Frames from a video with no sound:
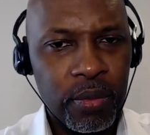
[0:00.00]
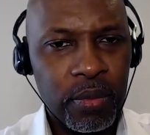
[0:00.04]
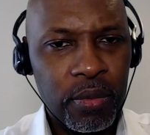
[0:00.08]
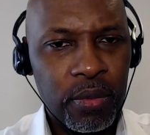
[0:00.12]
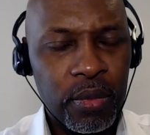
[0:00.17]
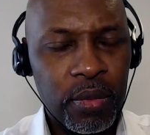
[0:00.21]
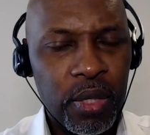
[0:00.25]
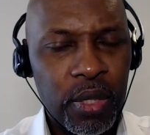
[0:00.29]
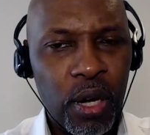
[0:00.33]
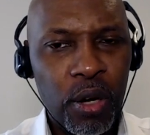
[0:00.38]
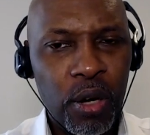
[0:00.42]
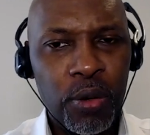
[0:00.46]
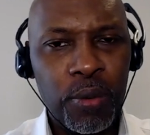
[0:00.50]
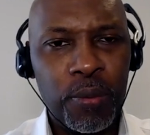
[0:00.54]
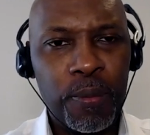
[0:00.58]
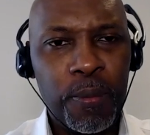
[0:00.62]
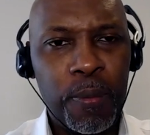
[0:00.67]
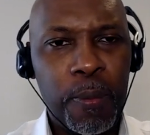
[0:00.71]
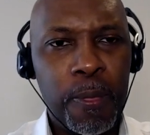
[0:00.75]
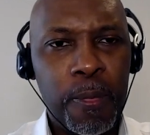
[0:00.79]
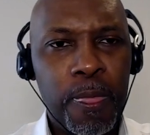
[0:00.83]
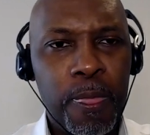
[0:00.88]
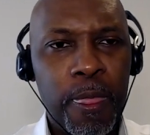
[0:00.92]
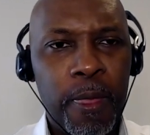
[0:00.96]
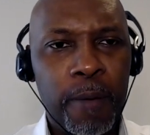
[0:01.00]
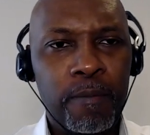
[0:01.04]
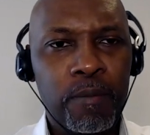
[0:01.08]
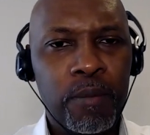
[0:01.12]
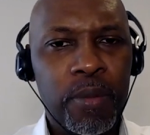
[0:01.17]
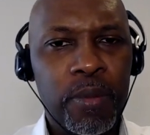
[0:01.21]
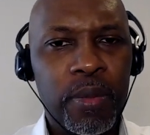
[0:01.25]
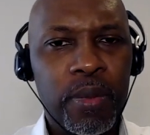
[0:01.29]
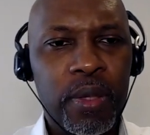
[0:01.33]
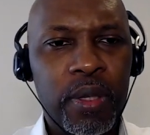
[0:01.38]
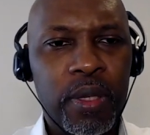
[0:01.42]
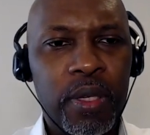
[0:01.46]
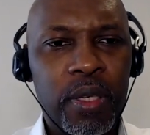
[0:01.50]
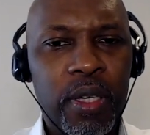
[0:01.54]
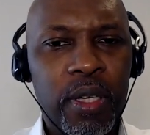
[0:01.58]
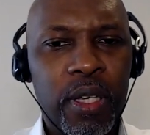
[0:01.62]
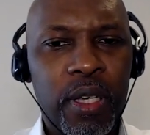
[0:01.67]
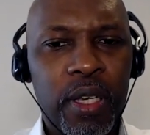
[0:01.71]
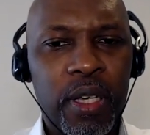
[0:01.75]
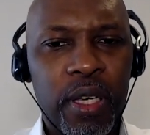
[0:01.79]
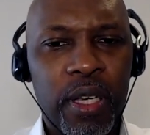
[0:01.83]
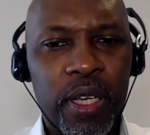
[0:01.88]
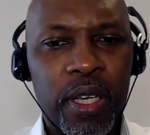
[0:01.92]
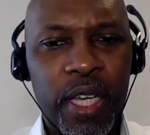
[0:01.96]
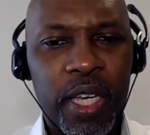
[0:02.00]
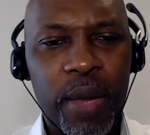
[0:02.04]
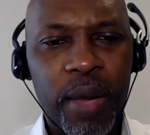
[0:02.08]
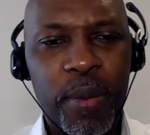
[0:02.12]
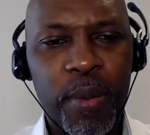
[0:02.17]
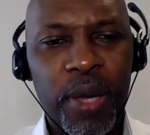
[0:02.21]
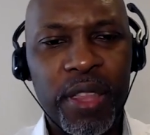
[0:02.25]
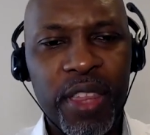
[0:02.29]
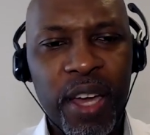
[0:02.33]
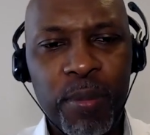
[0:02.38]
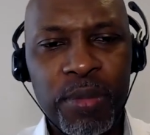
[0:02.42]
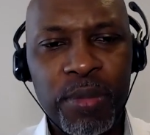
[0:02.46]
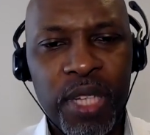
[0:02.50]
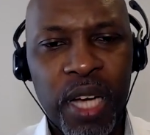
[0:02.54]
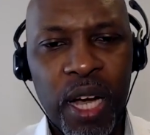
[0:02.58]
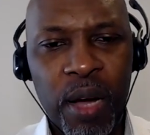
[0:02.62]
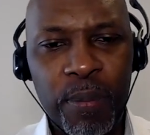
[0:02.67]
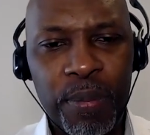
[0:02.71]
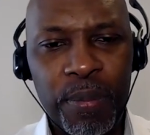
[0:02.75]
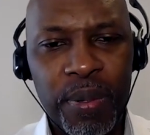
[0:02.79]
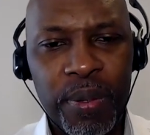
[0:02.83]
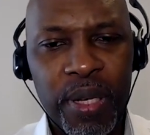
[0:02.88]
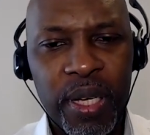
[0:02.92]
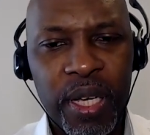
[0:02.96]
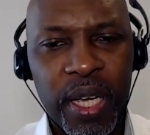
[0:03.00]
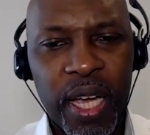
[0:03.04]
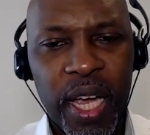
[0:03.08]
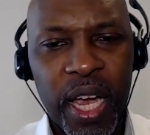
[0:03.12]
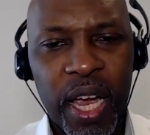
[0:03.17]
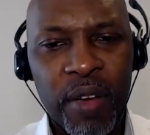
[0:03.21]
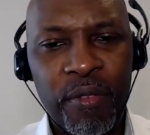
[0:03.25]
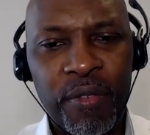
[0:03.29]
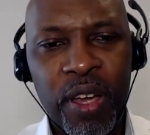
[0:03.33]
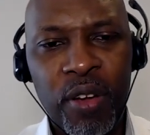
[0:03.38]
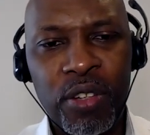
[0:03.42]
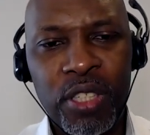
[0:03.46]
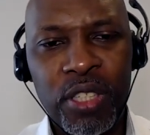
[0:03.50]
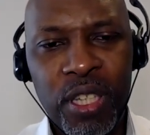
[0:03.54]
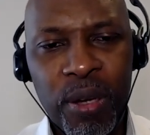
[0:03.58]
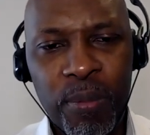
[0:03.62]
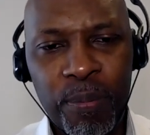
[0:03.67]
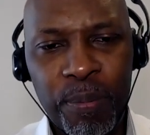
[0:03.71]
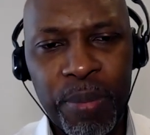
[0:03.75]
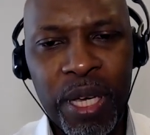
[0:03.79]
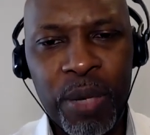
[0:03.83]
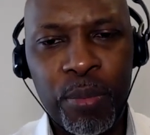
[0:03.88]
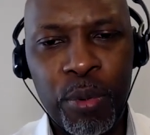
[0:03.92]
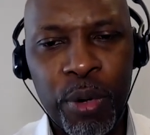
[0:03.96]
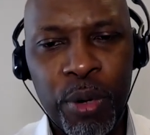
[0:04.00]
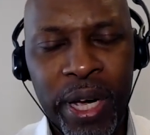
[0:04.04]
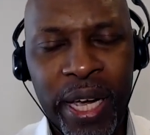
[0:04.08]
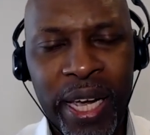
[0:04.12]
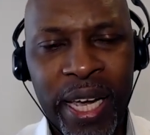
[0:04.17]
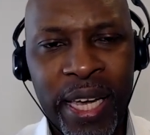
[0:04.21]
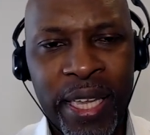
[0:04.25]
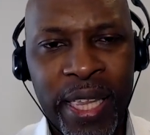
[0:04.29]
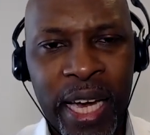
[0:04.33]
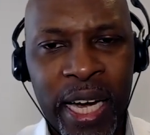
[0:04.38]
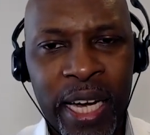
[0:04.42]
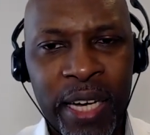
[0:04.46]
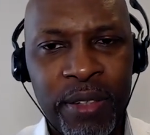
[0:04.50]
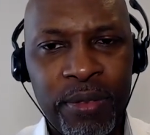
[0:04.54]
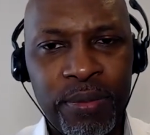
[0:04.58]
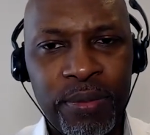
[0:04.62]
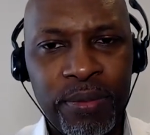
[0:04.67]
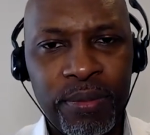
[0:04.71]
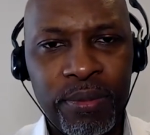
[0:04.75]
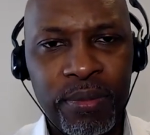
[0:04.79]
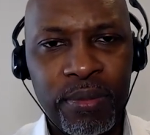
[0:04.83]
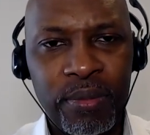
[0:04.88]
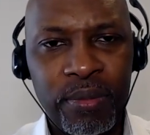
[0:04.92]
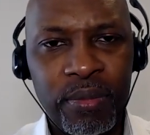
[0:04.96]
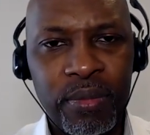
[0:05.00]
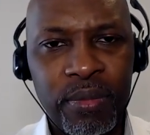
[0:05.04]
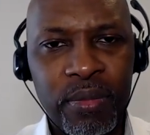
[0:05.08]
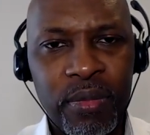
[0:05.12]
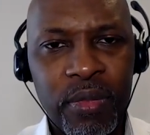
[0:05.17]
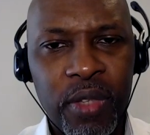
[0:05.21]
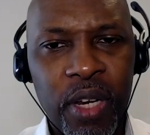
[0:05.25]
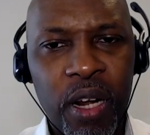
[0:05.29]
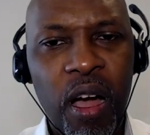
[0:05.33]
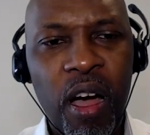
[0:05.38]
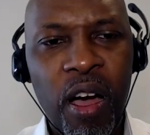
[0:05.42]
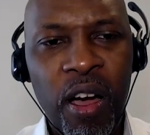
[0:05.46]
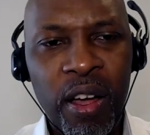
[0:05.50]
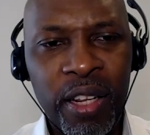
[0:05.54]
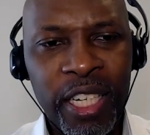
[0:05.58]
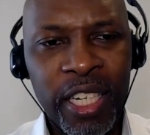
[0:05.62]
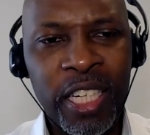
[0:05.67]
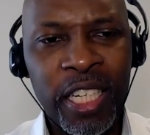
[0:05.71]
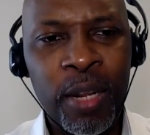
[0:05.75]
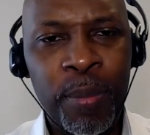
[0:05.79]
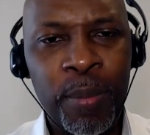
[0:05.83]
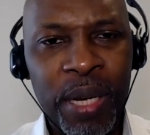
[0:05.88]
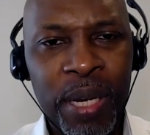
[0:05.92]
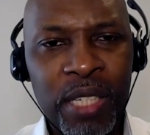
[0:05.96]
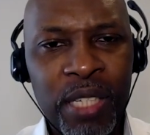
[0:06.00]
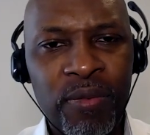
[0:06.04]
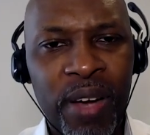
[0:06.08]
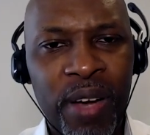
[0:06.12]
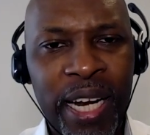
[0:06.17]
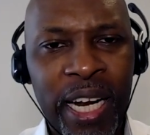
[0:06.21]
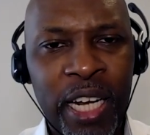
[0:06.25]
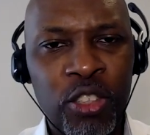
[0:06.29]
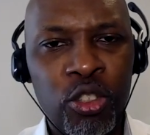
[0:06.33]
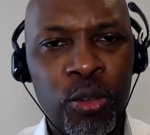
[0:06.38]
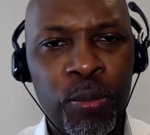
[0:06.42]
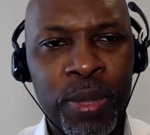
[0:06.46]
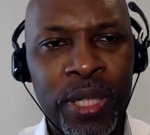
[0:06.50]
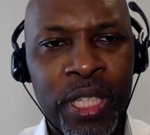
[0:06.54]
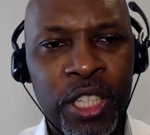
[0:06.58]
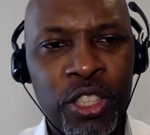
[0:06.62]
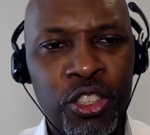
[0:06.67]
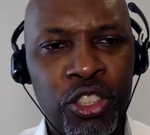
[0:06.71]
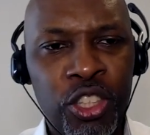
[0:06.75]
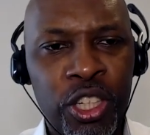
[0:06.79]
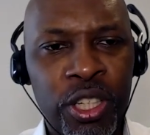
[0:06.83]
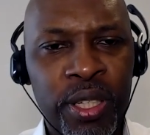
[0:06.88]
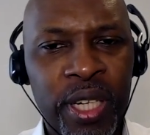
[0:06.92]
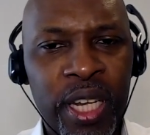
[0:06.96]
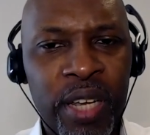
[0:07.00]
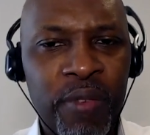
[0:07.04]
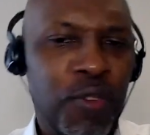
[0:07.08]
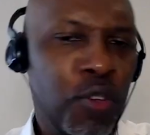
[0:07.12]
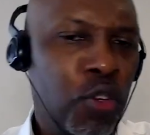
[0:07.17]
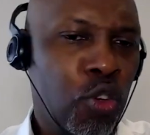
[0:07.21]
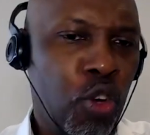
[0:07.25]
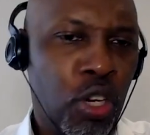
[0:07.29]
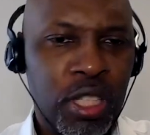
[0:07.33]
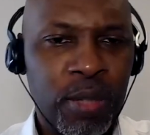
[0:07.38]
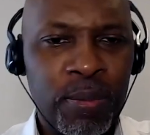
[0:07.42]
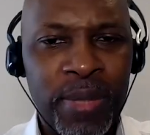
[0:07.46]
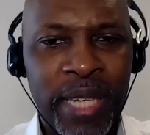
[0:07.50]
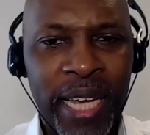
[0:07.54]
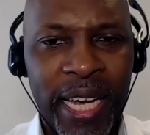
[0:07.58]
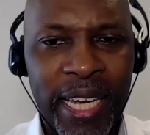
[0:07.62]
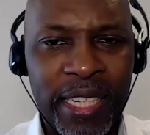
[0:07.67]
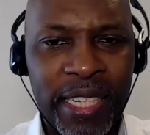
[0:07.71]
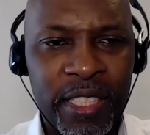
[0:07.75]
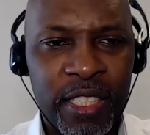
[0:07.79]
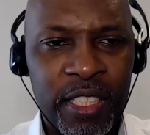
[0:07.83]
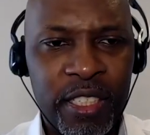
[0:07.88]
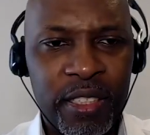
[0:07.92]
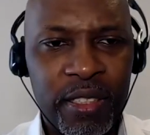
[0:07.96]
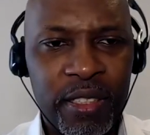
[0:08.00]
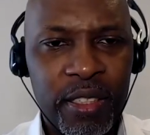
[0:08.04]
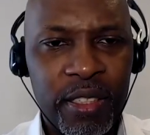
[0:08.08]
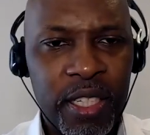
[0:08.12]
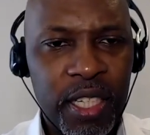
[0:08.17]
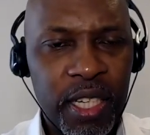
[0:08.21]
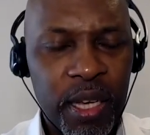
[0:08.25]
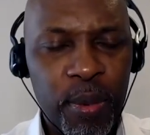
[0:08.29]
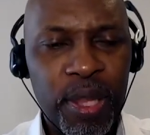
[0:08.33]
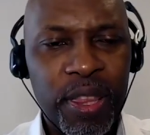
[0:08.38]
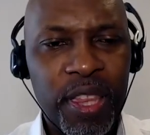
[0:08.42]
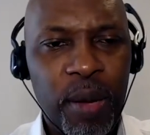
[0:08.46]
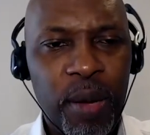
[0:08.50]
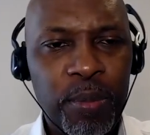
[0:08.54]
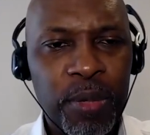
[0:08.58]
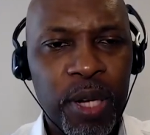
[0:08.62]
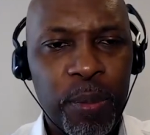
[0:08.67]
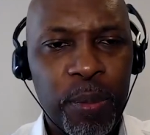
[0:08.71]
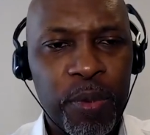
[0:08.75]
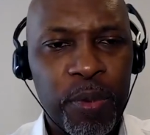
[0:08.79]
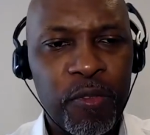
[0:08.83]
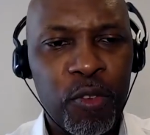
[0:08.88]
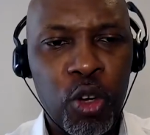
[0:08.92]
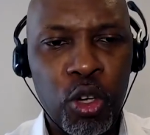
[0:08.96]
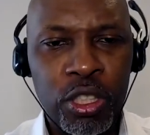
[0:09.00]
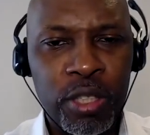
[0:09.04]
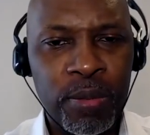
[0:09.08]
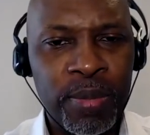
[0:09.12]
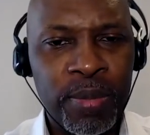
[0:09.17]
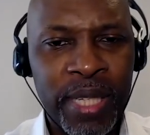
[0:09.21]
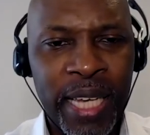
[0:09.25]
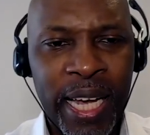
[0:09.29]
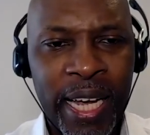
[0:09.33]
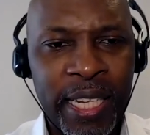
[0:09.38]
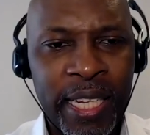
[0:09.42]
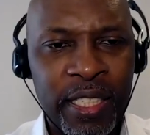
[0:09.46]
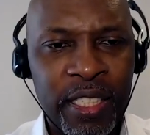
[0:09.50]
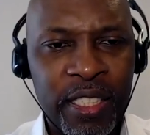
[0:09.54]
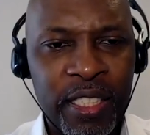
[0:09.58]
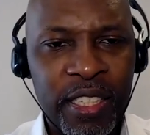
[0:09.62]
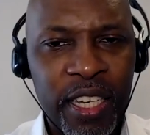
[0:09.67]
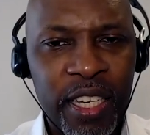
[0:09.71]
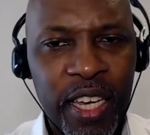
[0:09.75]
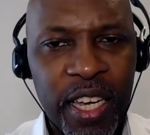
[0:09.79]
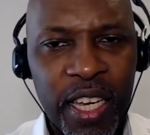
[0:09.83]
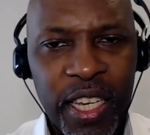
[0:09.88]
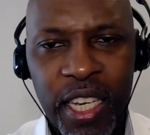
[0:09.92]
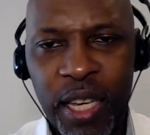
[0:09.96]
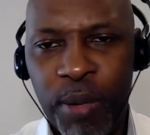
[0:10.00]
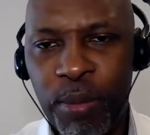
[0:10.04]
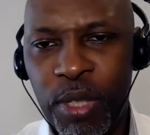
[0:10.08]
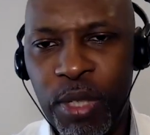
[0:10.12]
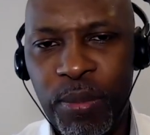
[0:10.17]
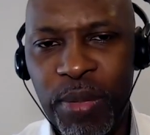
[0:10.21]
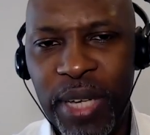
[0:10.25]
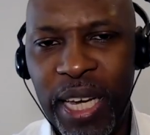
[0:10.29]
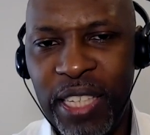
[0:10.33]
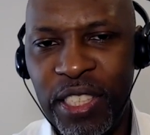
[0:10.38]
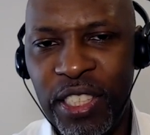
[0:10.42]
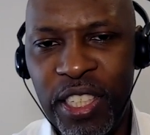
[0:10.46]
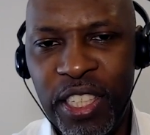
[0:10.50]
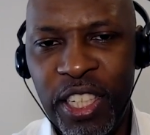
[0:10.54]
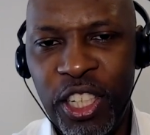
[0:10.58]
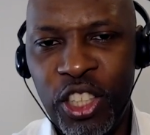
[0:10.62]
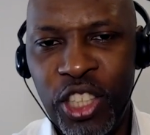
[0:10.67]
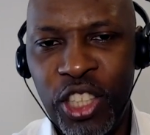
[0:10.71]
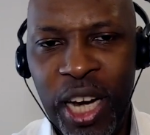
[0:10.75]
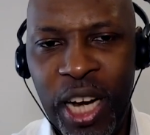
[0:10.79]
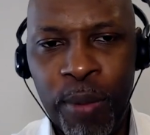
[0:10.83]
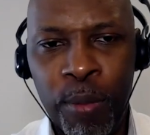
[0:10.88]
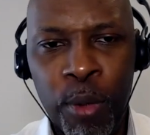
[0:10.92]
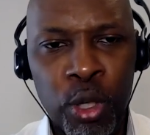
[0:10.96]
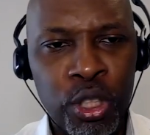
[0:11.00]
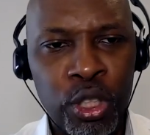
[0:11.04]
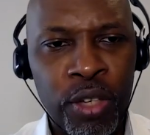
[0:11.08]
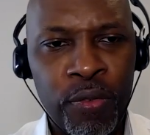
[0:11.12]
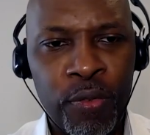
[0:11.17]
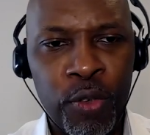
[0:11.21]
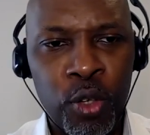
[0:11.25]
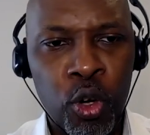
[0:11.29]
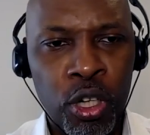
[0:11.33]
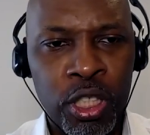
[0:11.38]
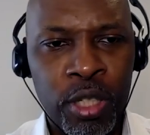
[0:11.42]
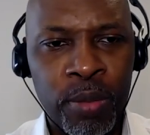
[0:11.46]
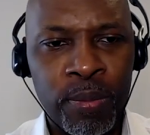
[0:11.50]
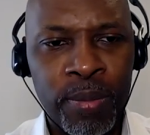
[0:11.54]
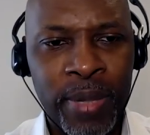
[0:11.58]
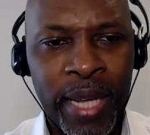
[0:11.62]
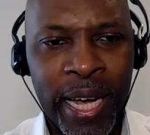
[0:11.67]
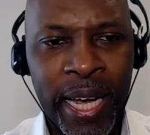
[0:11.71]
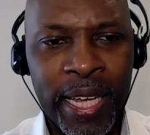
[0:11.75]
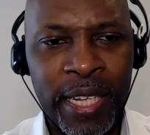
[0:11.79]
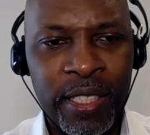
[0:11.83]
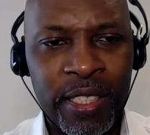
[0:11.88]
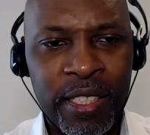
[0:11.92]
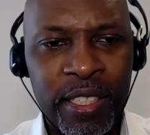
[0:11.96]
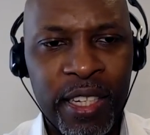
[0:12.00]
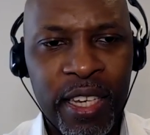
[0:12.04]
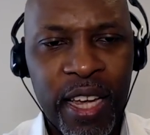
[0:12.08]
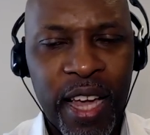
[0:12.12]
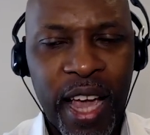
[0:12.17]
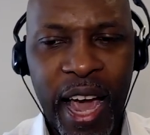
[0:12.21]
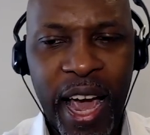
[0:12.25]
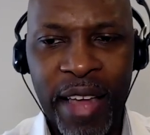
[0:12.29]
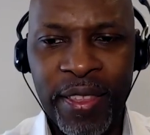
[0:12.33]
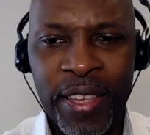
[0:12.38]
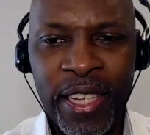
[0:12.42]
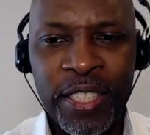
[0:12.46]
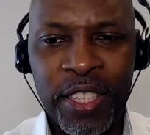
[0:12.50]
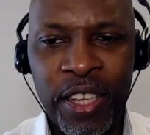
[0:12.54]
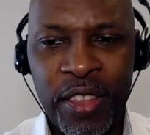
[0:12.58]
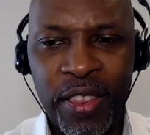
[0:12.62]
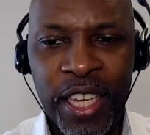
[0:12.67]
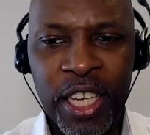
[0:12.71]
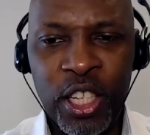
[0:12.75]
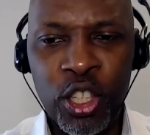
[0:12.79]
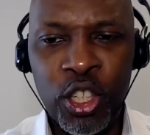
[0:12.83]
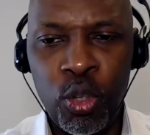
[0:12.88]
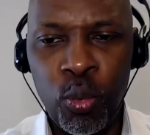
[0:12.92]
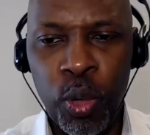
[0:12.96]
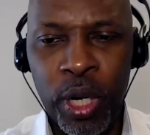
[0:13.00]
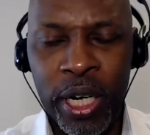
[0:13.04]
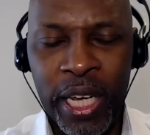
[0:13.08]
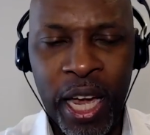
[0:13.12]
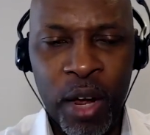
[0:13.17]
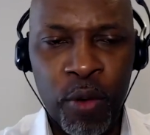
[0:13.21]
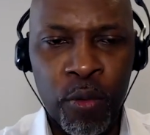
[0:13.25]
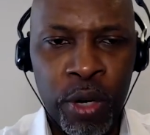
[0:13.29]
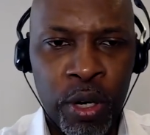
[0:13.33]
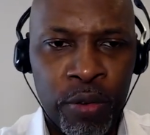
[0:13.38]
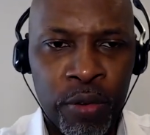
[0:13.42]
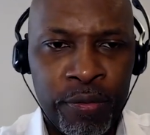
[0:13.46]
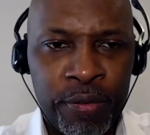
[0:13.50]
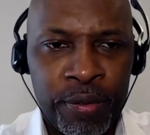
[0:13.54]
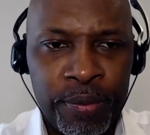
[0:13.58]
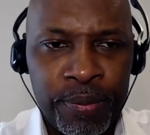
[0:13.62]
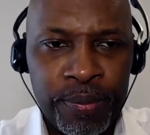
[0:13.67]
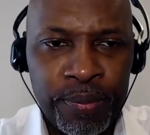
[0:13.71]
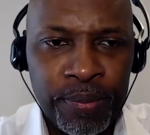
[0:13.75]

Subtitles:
So, give me a thumbs up if there are some people here that aren't in the best financial position, if you've got some debts. Give me a thumbs up if you've got some debts. Give me some yeses in the chat box if you've got some debts, and these are things you want to get rid of.